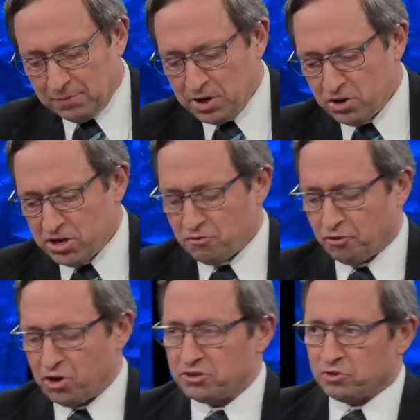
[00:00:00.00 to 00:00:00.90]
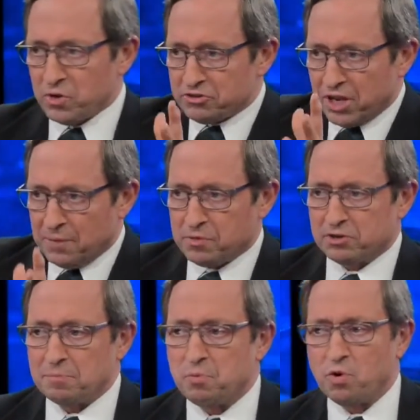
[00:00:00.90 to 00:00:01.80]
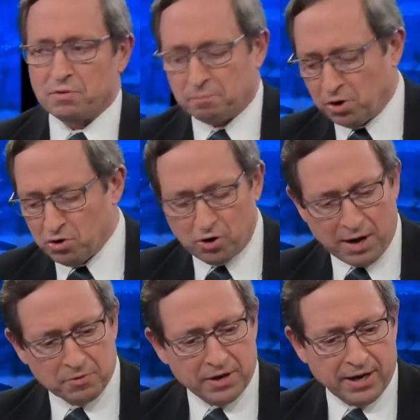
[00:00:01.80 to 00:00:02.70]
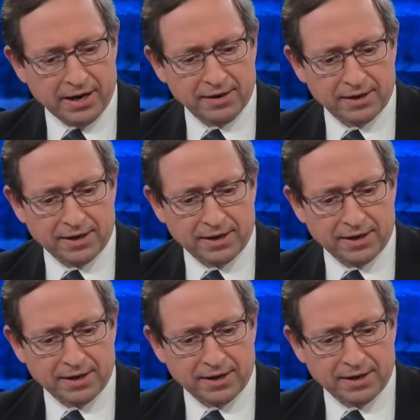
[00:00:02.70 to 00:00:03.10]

let me go to you first as we set up this important program today.